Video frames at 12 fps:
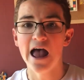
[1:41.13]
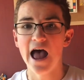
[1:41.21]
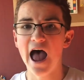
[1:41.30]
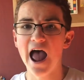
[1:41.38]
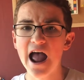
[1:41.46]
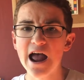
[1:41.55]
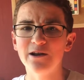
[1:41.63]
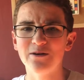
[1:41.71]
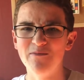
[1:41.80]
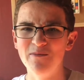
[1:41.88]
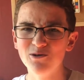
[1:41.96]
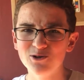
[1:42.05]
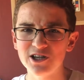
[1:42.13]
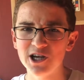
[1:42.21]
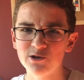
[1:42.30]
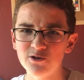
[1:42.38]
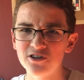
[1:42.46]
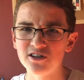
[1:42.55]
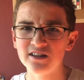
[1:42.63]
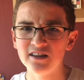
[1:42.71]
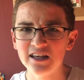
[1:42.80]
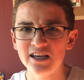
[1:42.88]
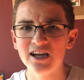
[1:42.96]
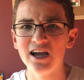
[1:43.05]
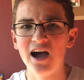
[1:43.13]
and most interestingly,